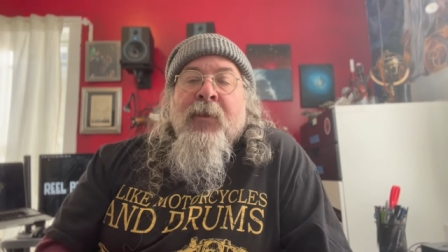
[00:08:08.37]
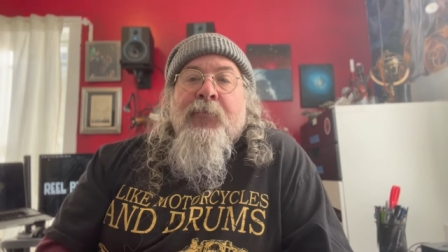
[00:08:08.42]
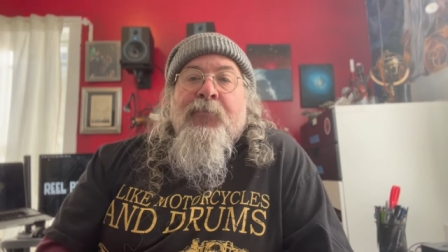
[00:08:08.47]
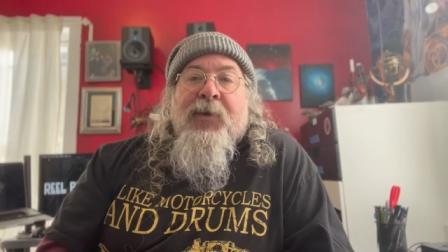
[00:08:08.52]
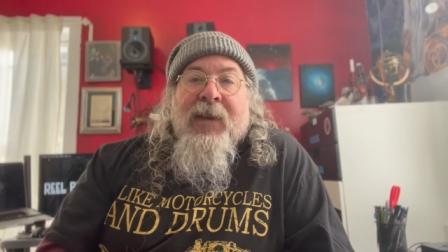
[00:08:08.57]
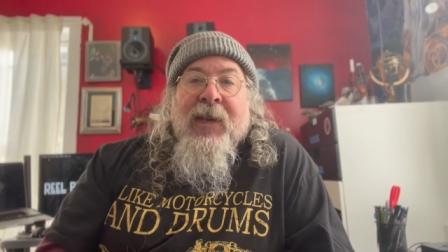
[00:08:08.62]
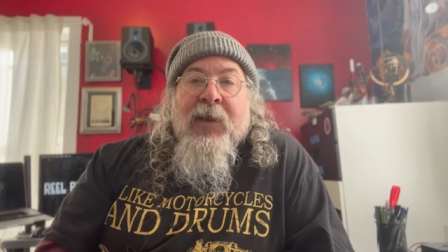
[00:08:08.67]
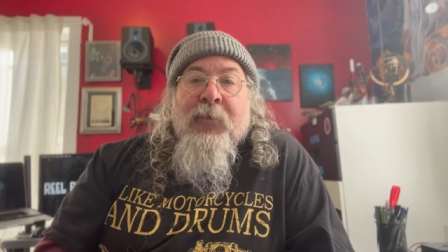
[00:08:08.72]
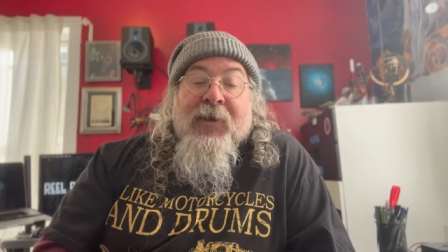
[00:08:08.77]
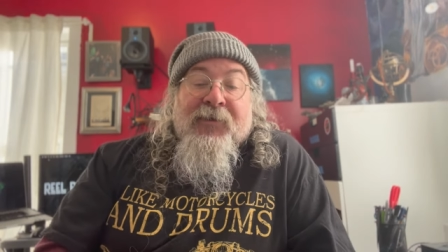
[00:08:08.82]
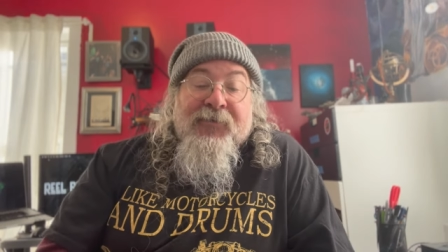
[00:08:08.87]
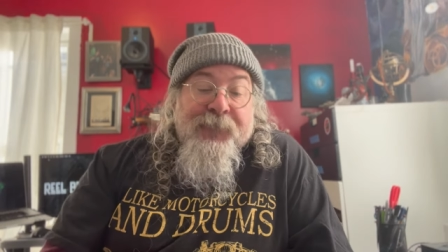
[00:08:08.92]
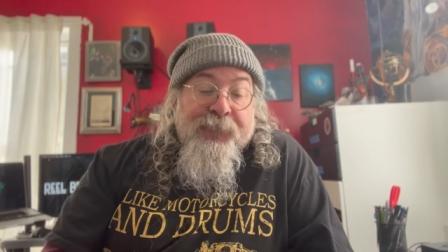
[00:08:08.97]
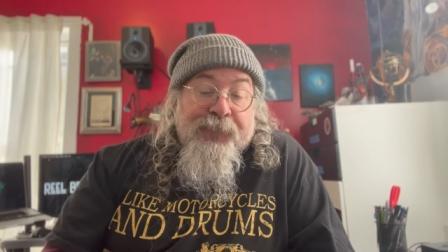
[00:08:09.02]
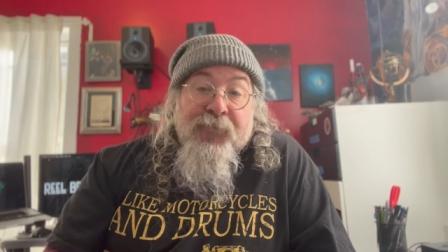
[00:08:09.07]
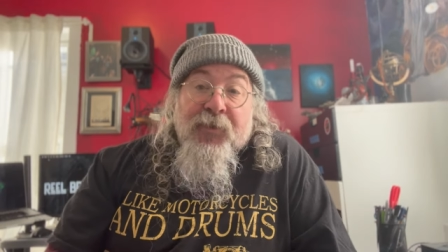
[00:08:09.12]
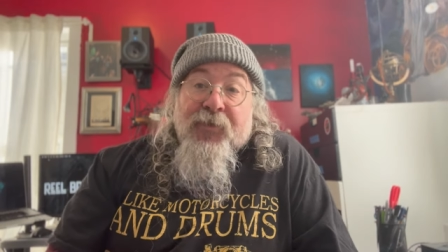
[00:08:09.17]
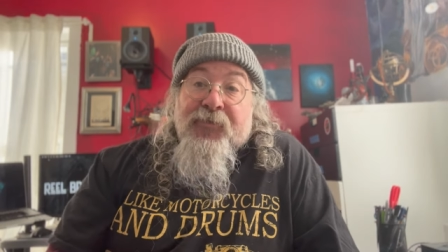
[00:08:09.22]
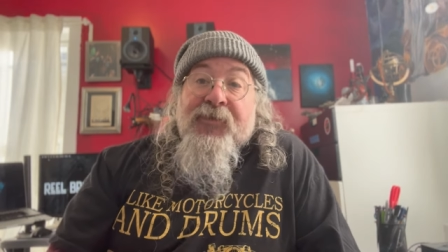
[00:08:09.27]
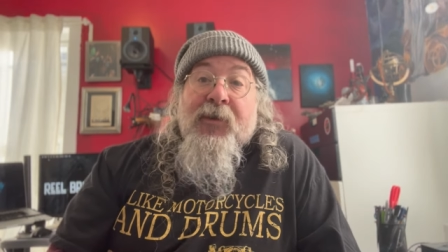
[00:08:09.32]
But anyways,
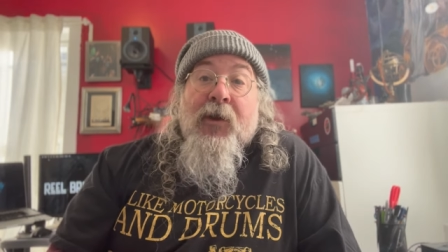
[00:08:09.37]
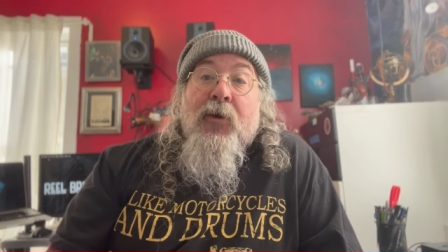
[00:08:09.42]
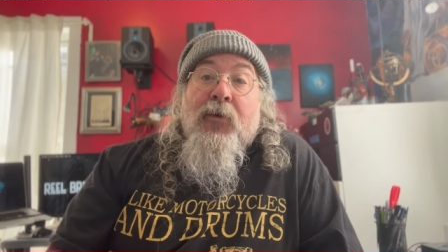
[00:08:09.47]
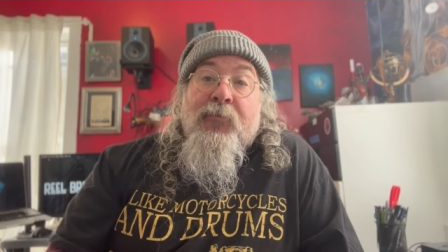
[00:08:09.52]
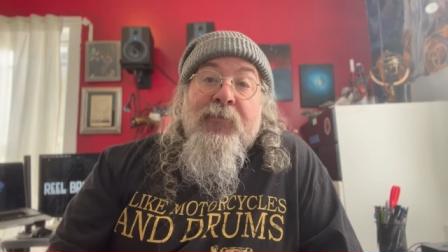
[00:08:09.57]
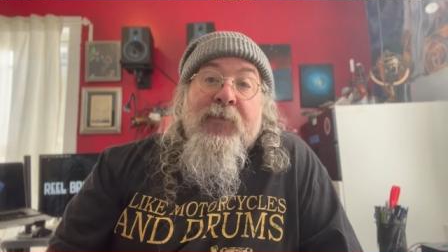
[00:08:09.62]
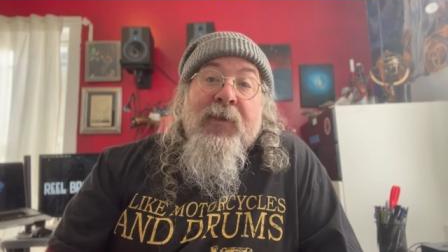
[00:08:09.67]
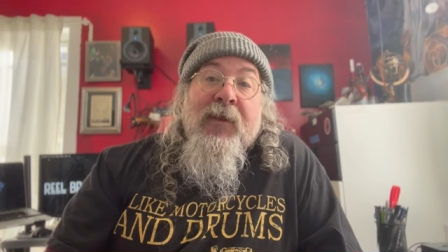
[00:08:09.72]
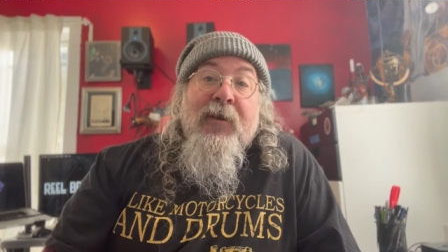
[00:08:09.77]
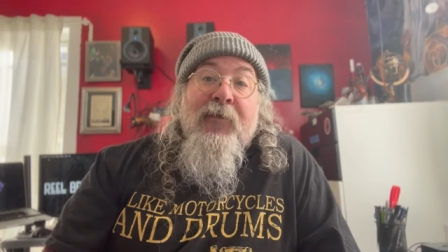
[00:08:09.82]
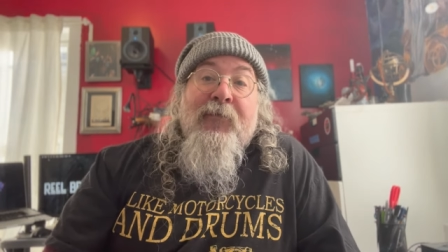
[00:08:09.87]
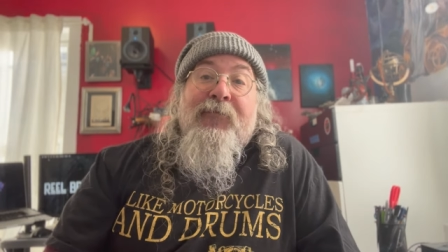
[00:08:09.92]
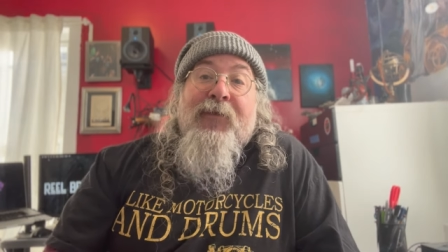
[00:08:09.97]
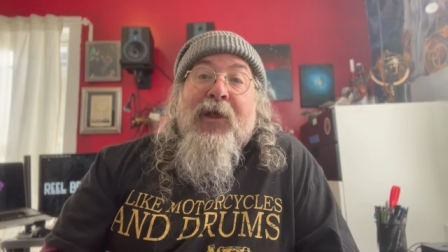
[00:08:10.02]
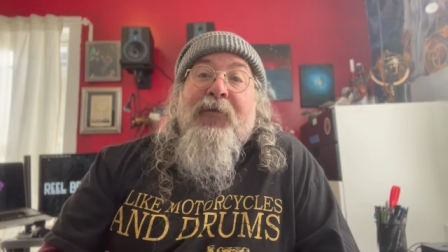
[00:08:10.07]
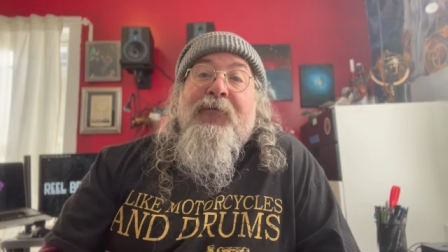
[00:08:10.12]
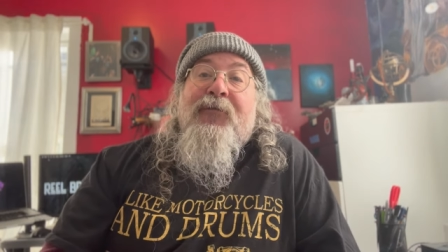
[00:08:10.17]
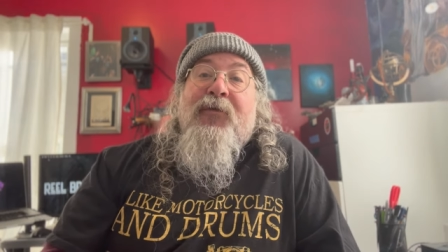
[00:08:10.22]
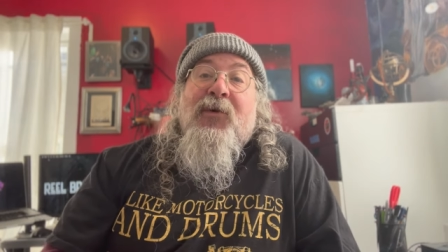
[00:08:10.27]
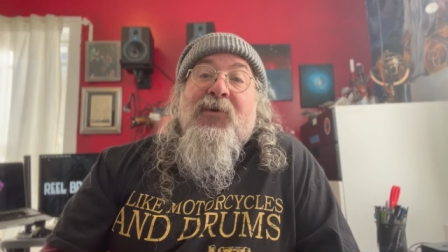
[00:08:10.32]
so
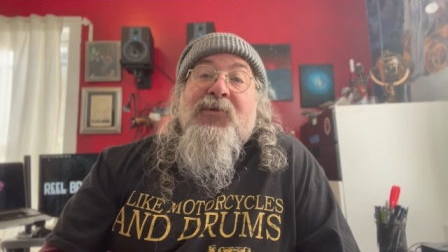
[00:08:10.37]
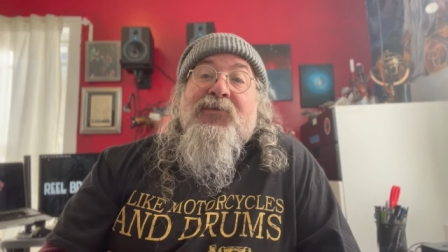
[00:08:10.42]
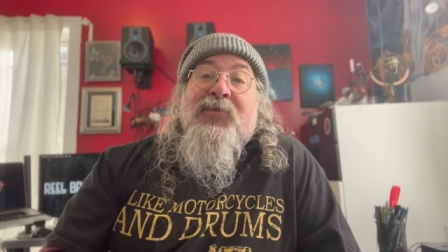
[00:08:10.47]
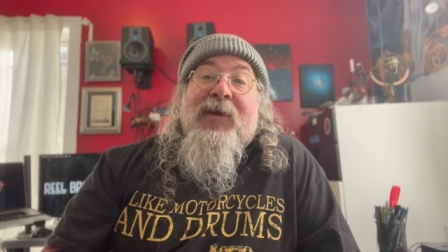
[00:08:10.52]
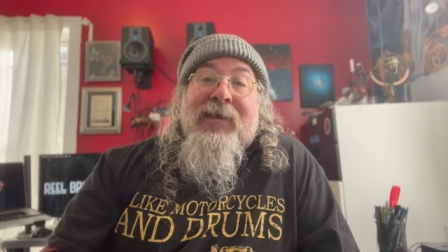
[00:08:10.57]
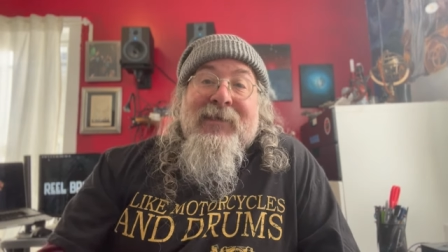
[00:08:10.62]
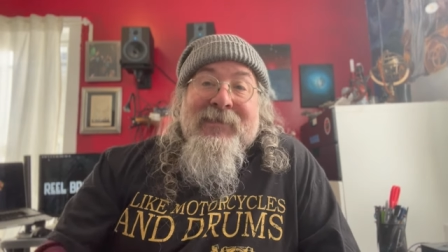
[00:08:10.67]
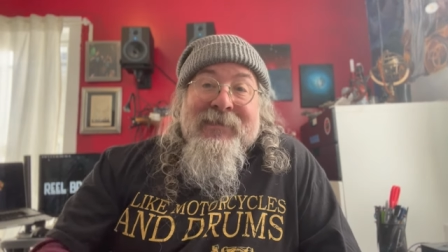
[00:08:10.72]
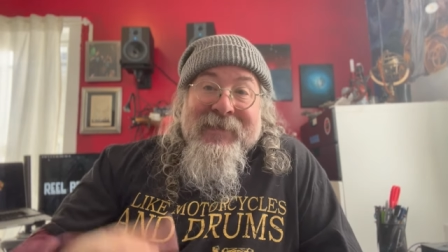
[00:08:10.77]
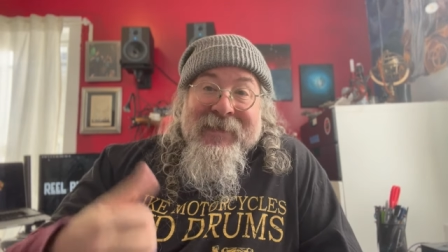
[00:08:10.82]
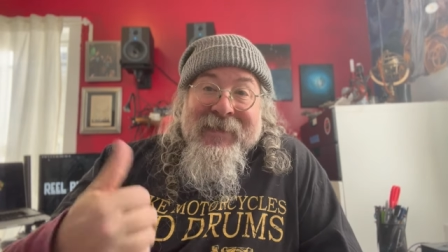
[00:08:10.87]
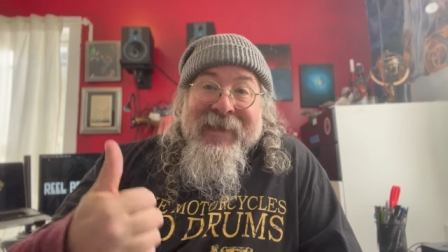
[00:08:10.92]
Follow Focus rings,